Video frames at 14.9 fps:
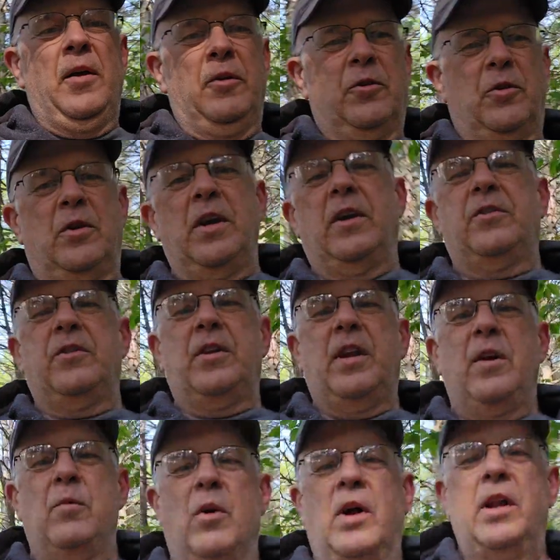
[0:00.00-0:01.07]
So
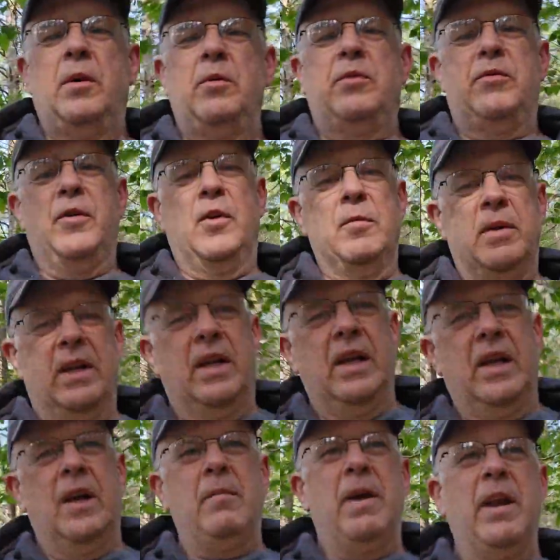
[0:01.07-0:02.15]
yesterday while I was filming,
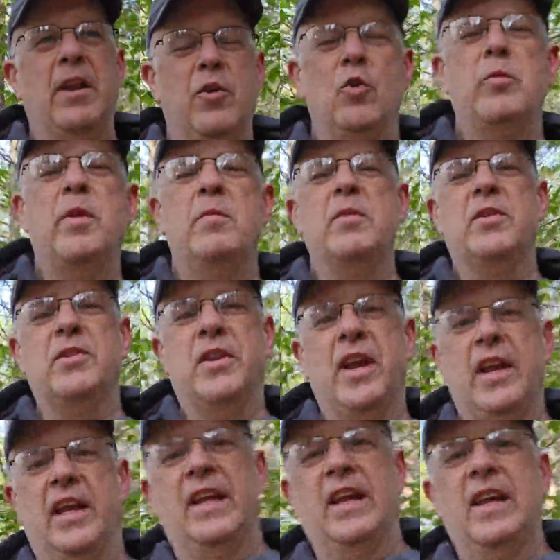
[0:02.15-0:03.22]
I made a newbie
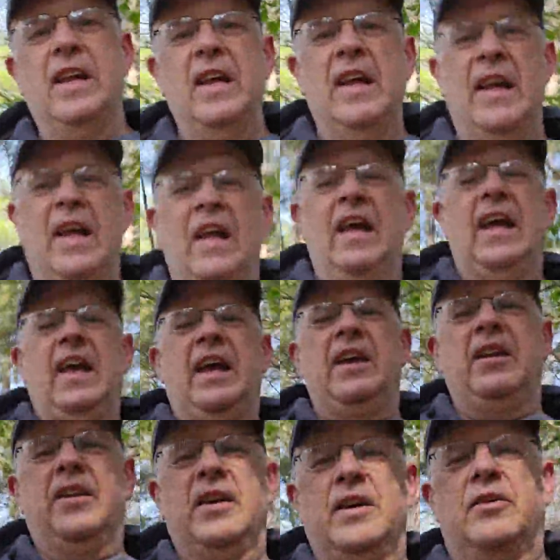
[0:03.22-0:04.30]
mistake
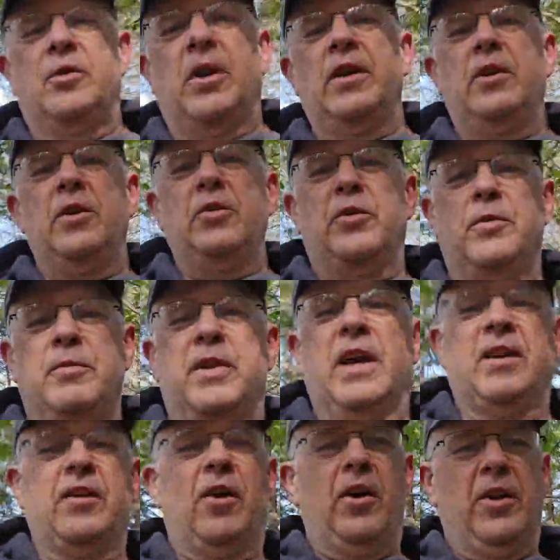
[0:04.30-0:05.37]
and tried to use some
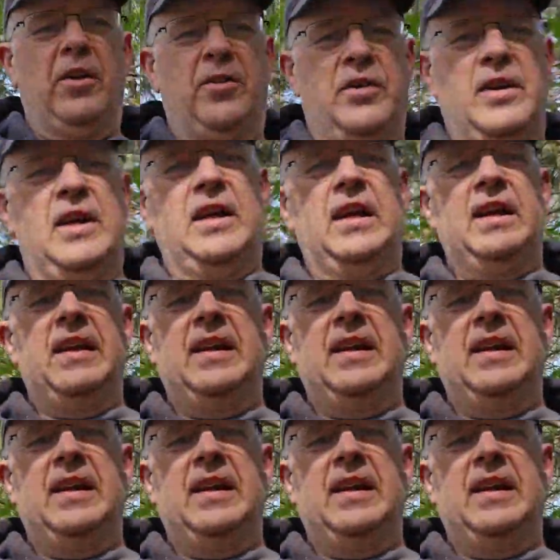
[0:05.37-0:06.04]
technology,